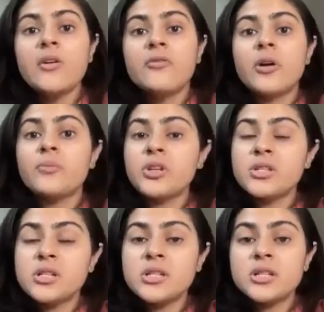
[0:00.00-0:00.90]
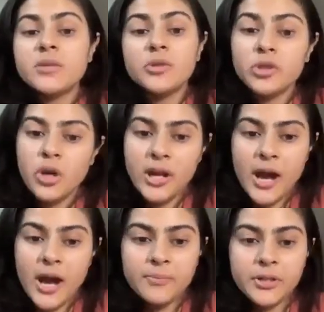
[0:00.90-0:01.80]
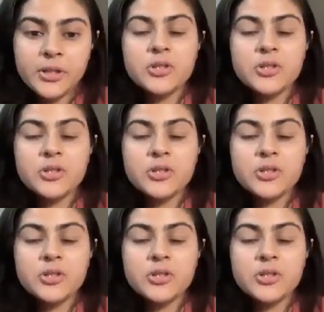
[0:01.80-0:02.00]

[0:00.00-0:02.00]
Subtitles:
from your sternum to your armpit.